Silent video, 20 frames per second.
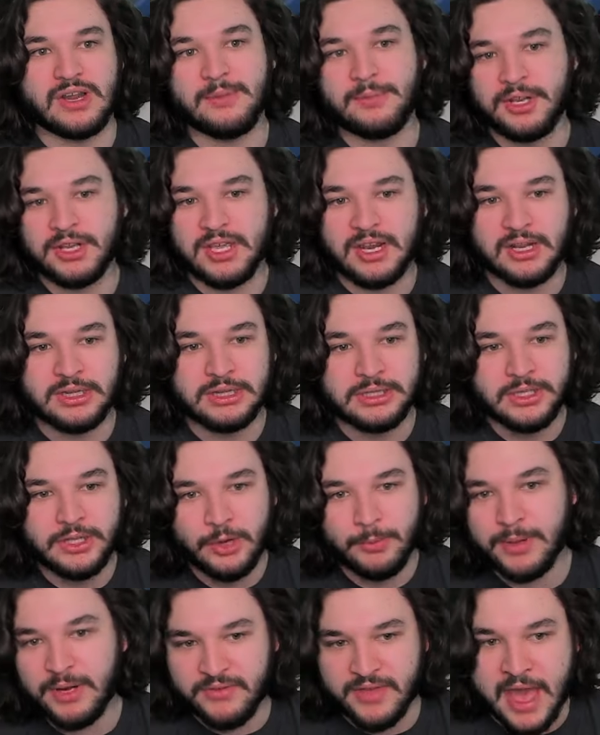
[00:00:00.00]
able to get a
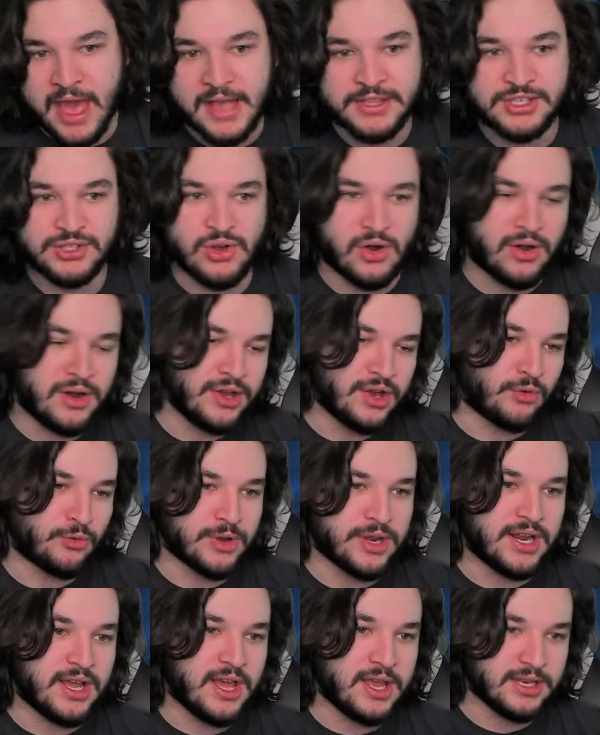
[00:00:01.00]
little bit of a head start in
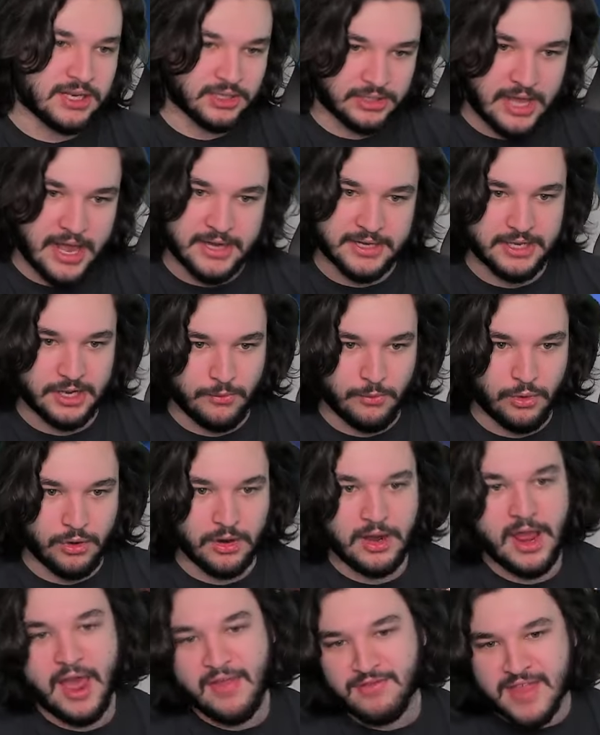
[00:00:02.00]
Arena and Galactic
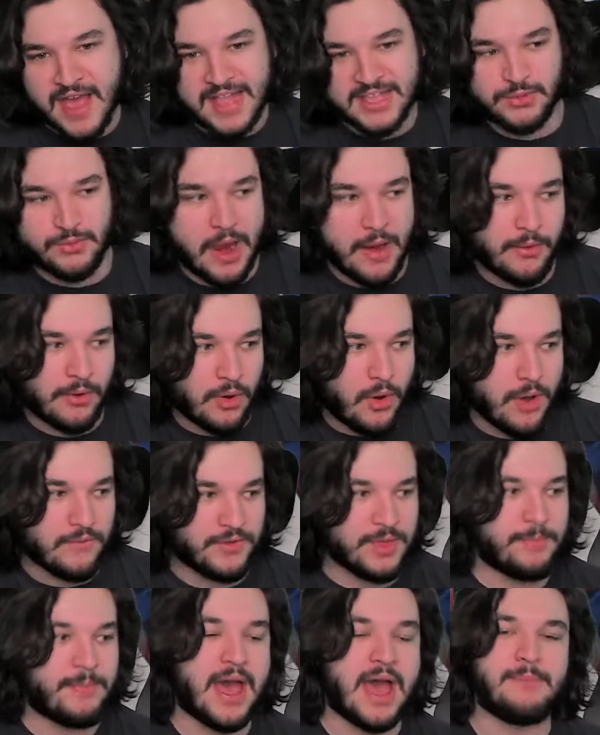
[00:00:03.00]
War. And that's why we're going
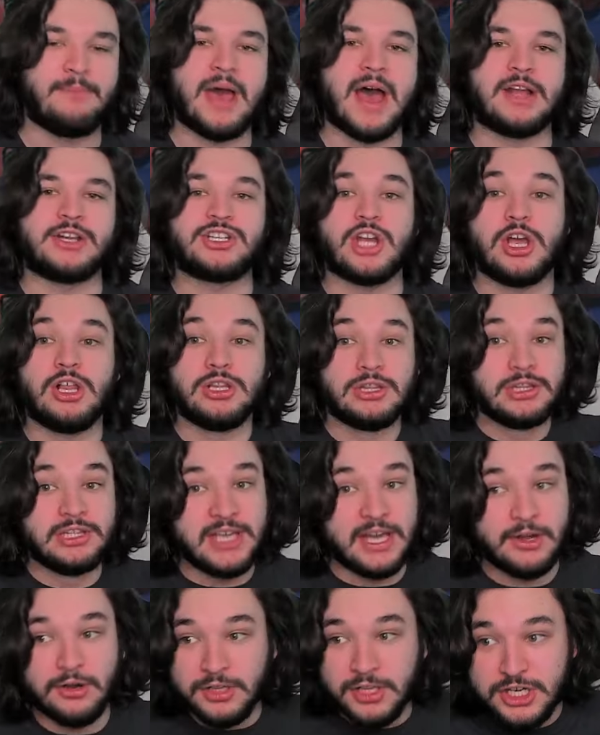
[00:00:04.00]
for the Bad Batch,
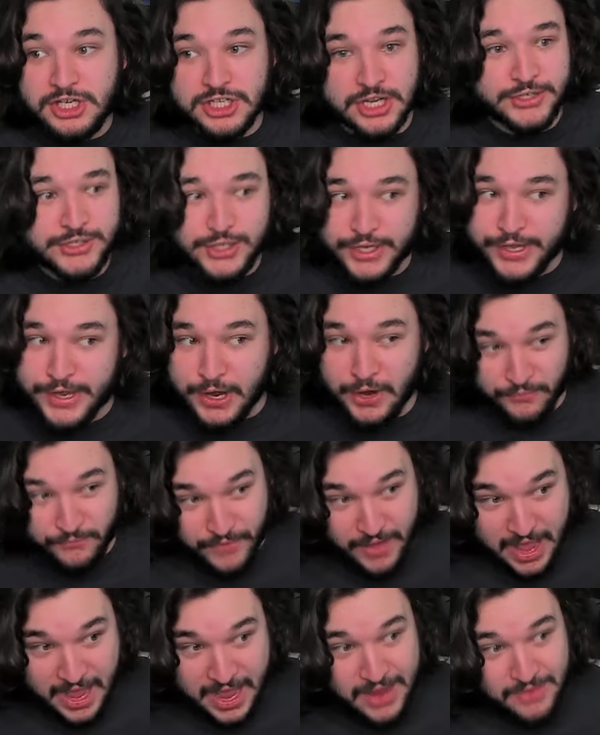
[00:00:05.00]
literally just to gear
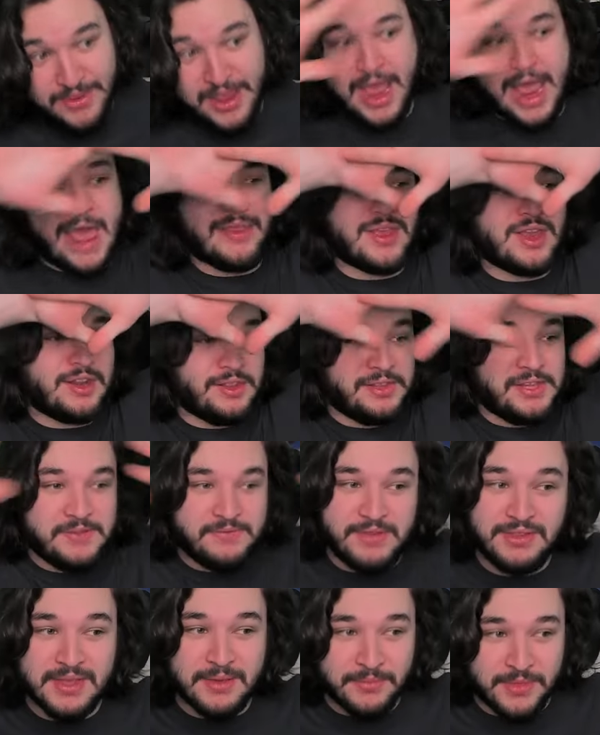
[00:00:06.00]
five and then
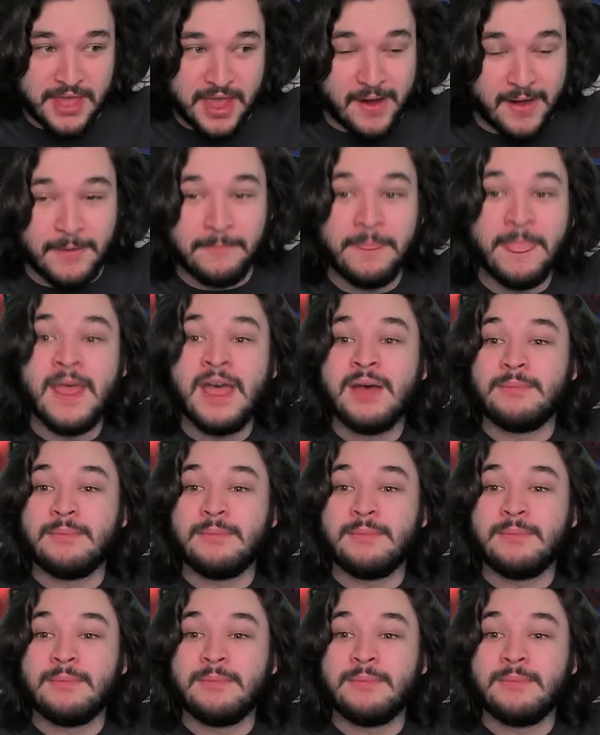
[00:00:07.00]
leaving them there.